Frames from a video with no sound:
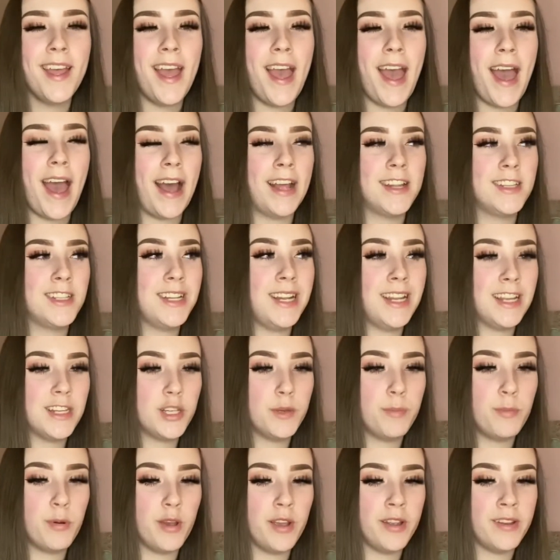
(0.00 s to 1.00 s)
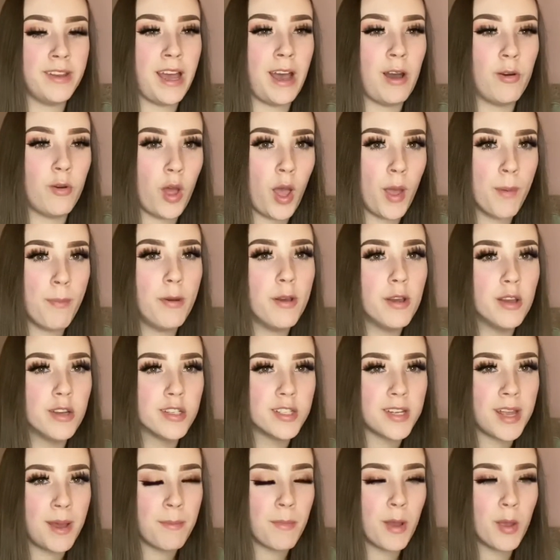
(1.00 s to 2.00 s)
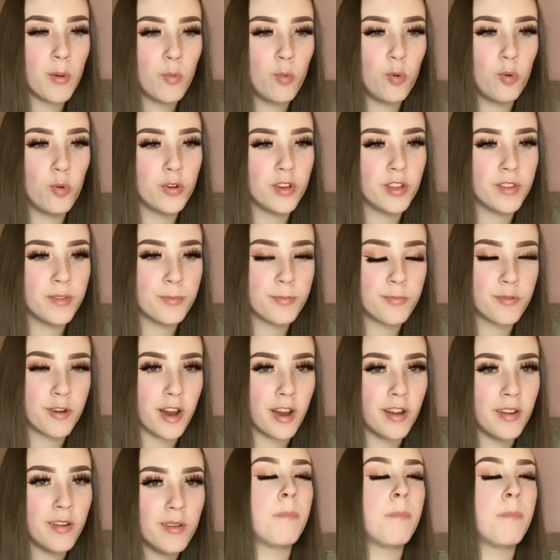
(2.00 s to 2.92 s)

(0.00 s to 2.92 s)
And she literally put it down. I pushed and my waters broke.